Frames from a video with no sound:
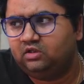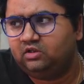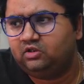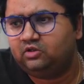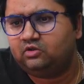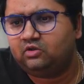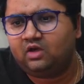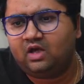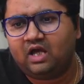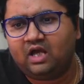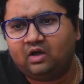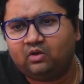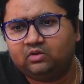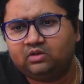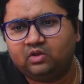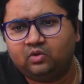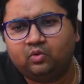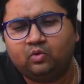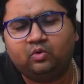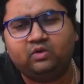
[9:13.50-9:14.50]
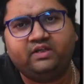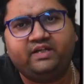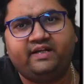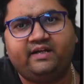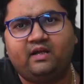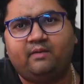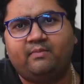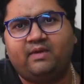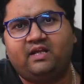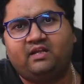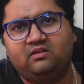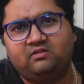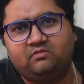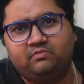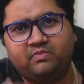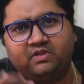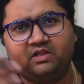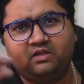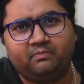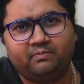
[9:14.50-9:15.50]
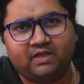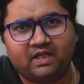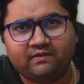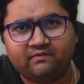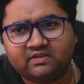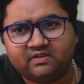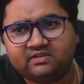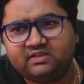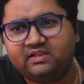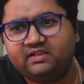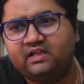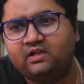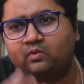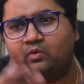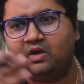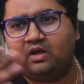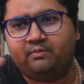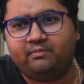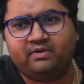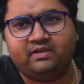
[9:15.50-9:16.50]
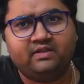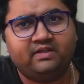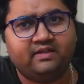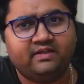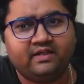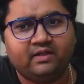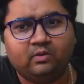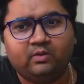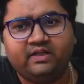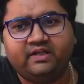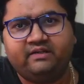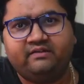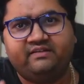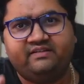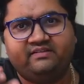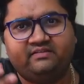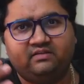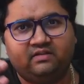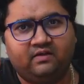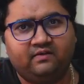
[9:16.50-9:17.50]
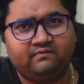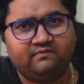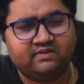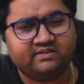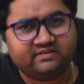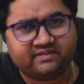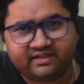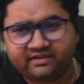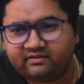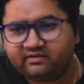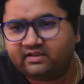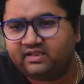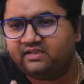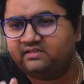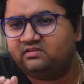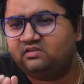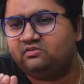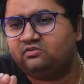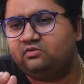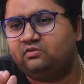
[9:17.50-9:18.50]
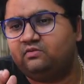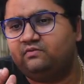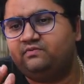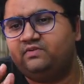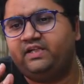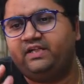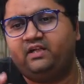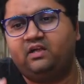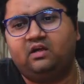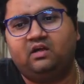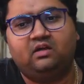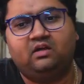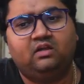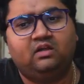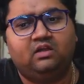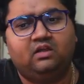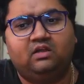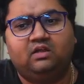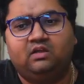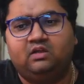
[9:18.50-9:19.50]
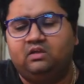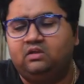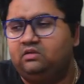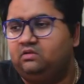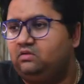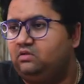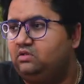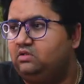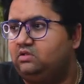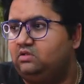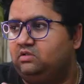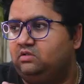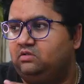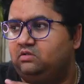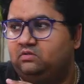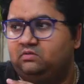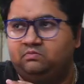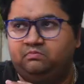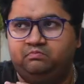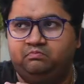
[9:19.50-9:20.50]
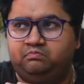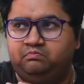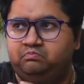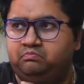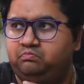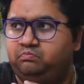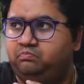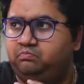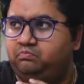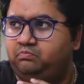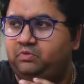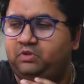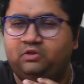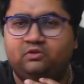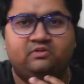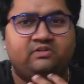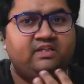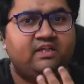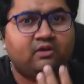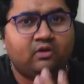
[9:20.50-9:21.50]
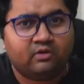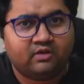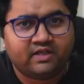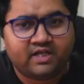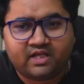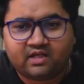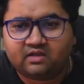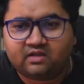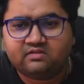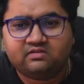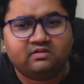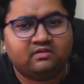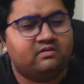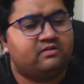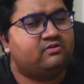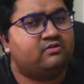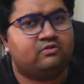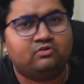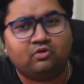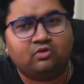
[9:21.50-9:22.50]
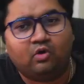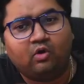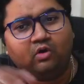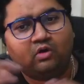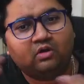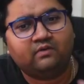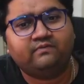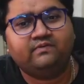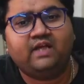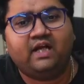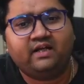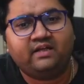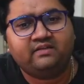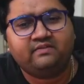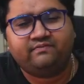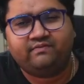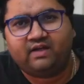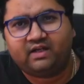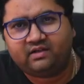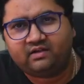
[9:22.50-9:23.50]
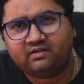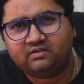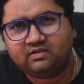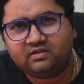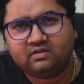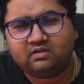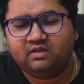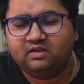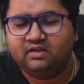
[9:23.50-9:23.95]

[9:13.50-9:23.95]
how the whole data management, the privacy requirement, the regulatory stuff, the centralization of data, the security considerations, all of that is factored in.